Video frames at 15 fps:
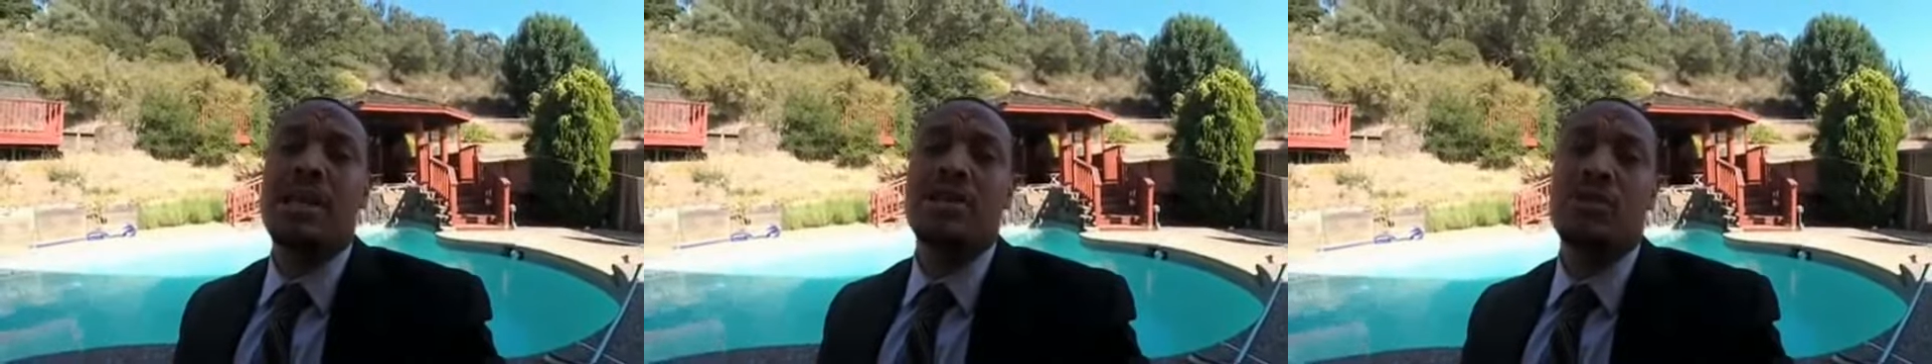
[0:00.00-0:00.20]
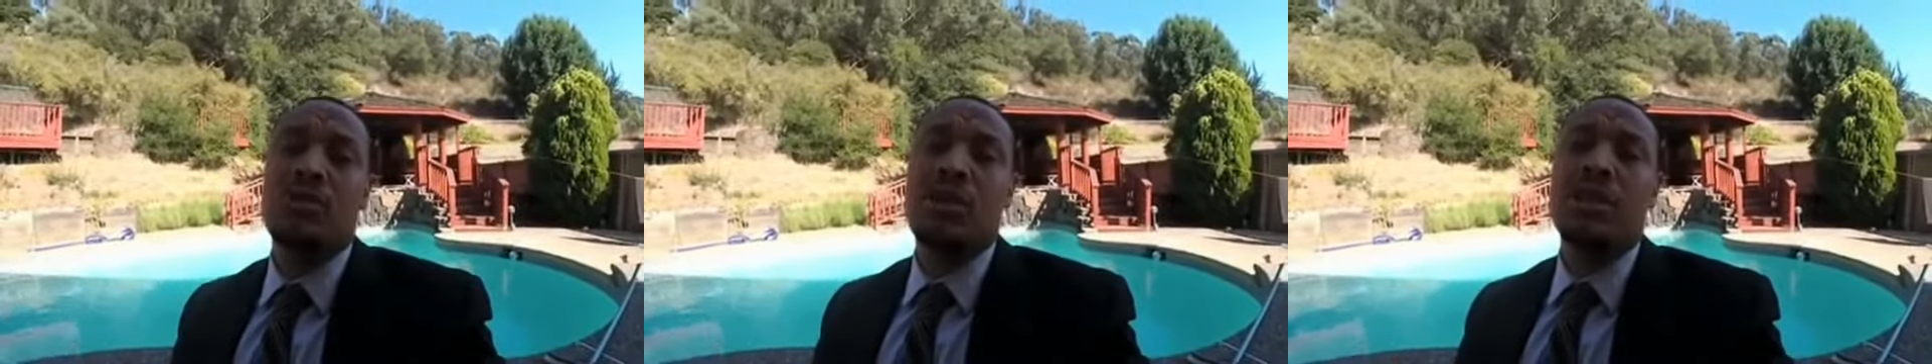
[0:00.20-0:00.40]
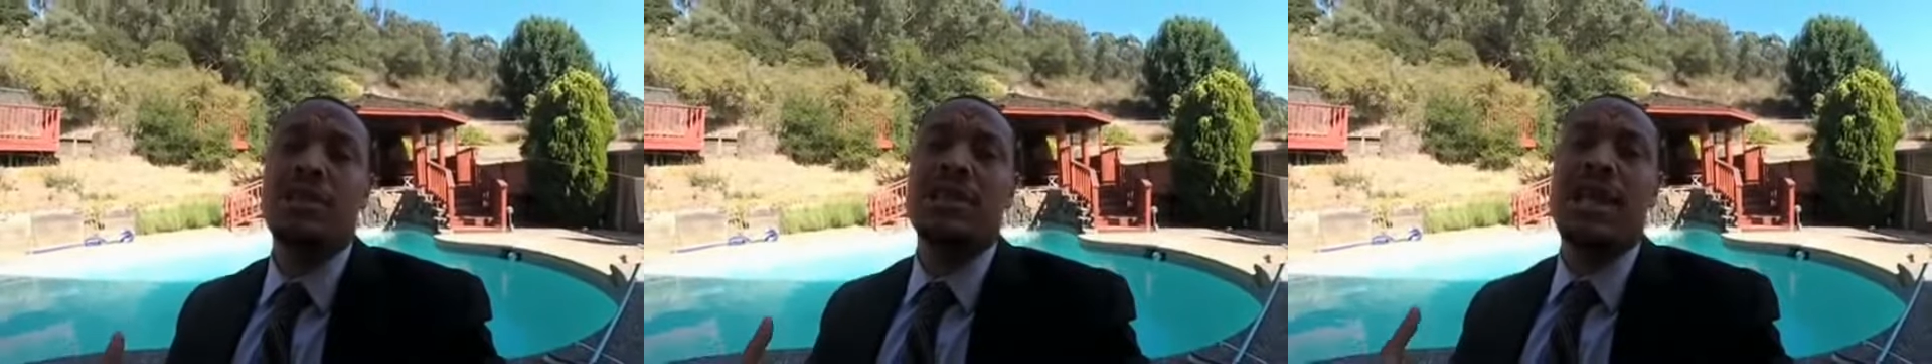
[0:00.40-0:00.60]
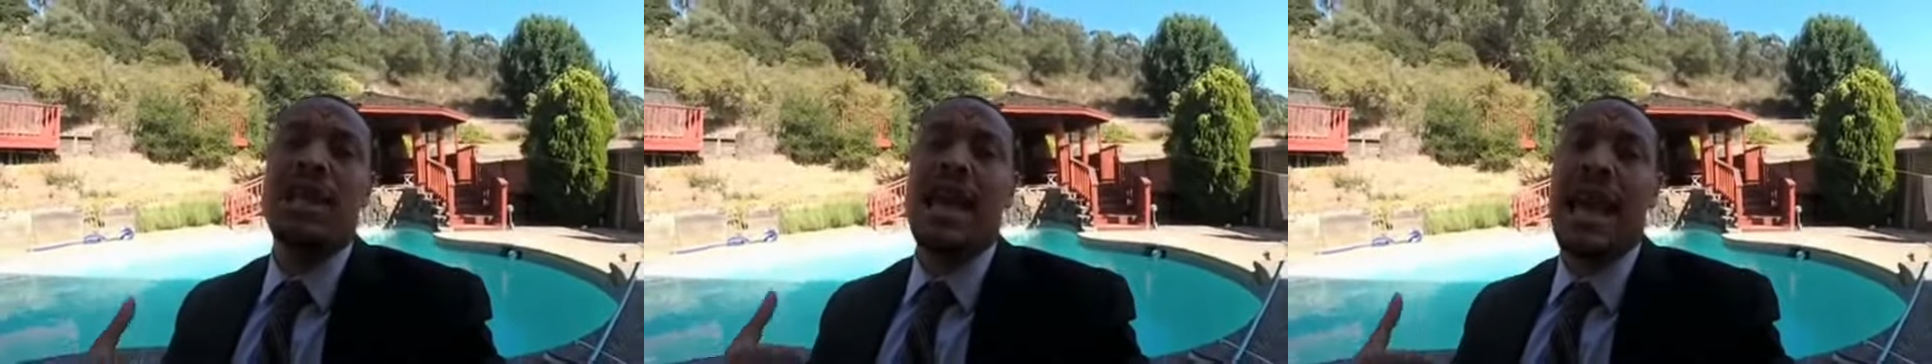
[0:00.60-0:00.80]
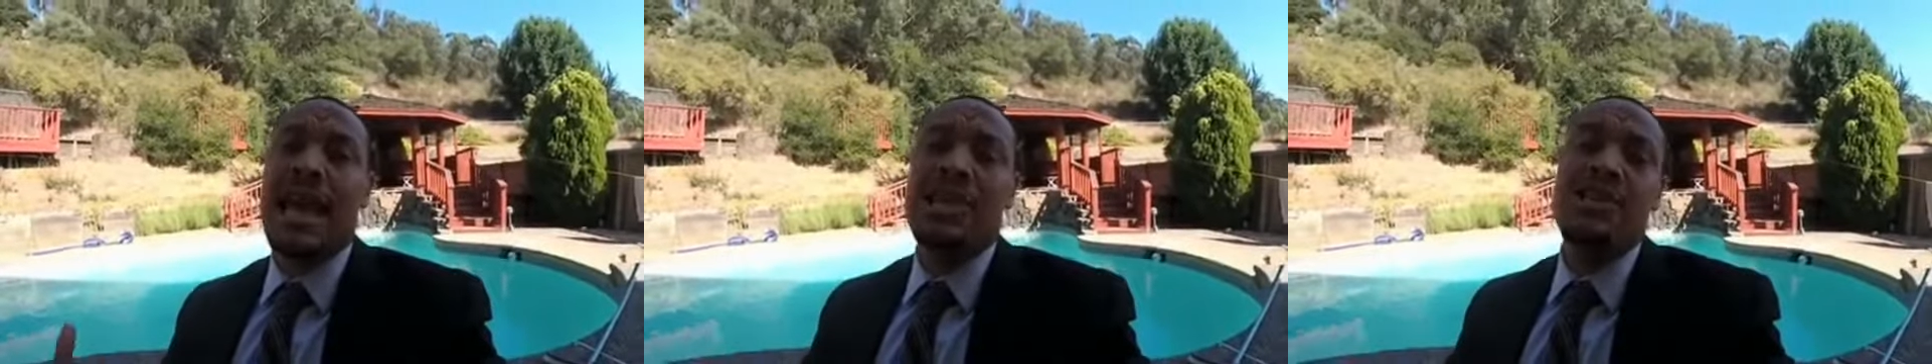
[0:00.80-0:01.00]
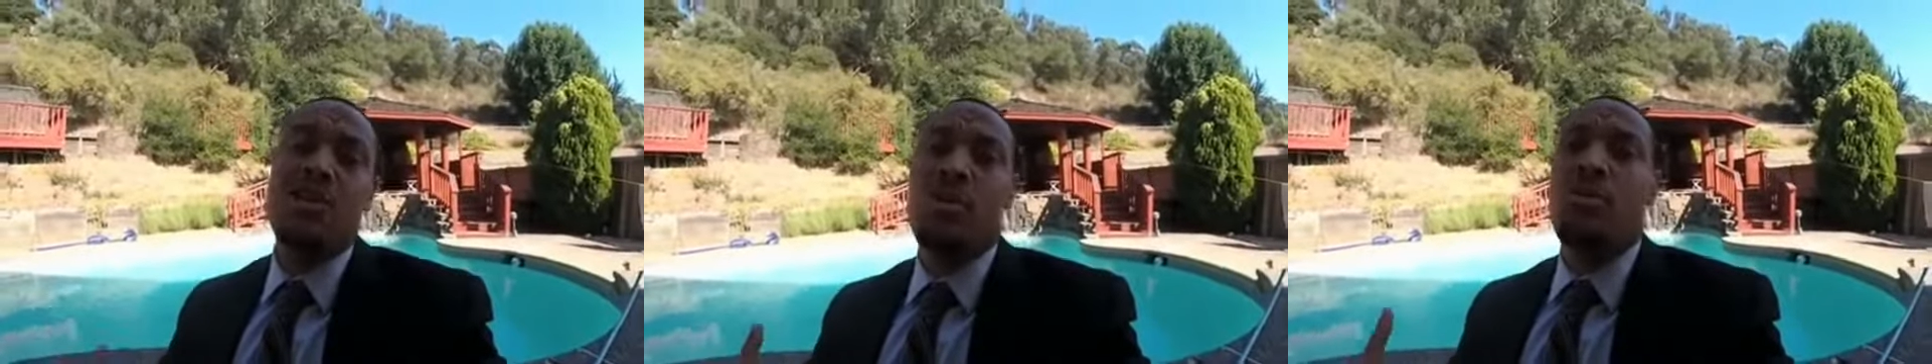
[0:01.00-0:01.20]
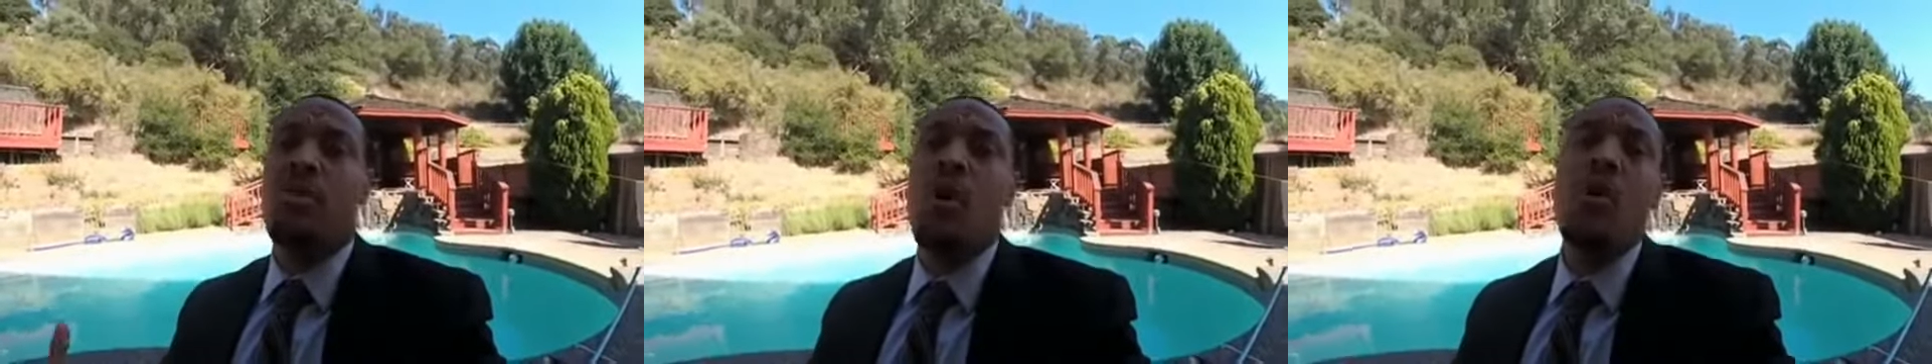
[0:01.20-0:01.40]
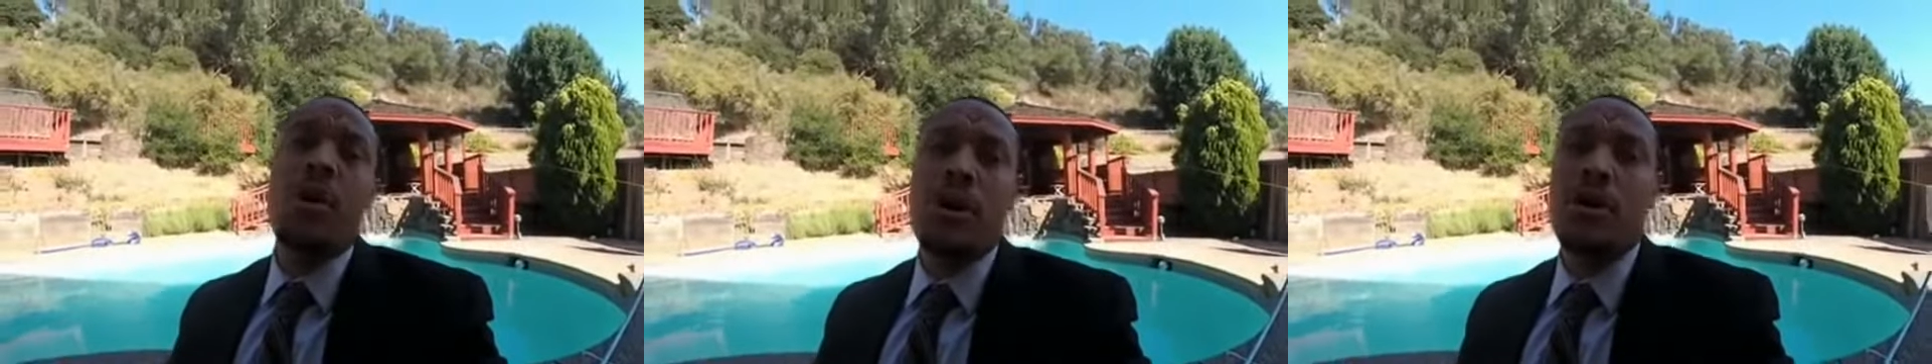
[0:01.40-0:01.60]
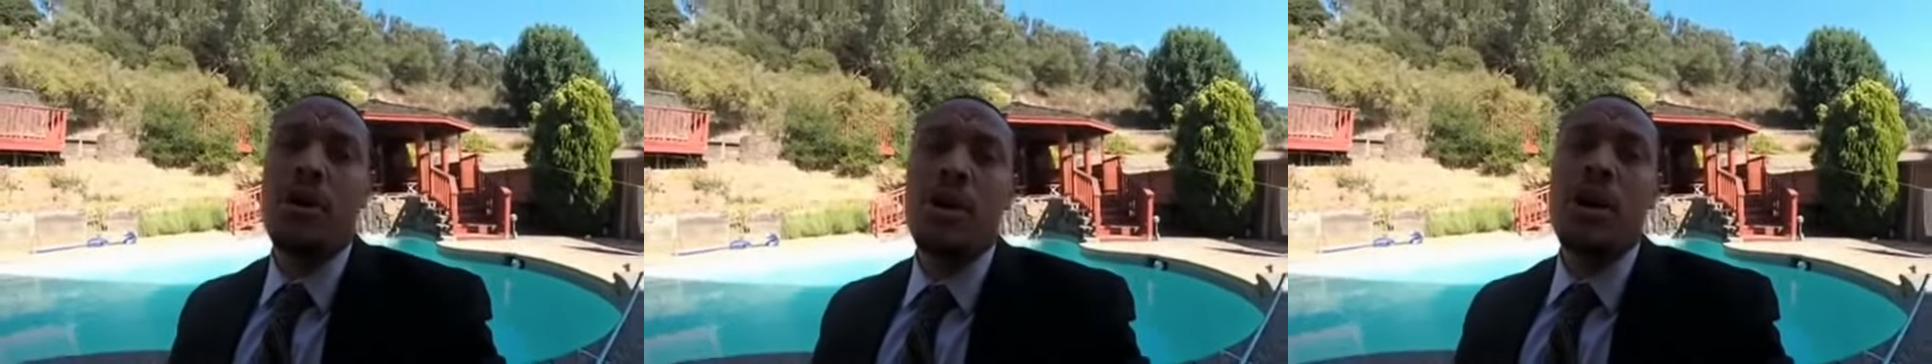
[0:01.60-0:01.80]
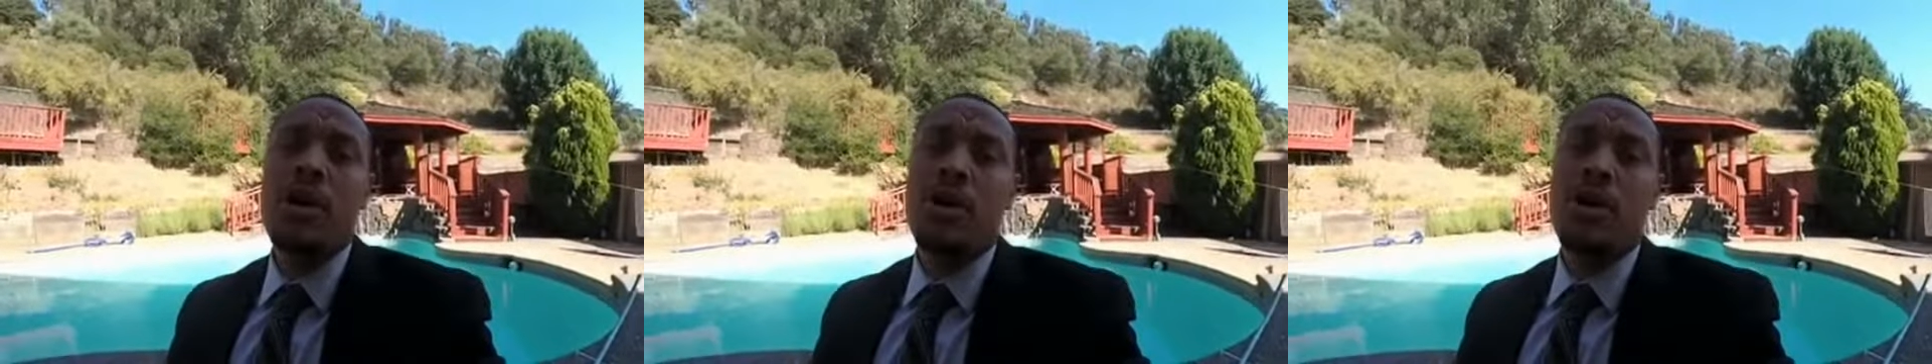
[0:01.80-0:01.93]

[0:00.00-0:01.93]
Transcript: as a real estate agent or broker.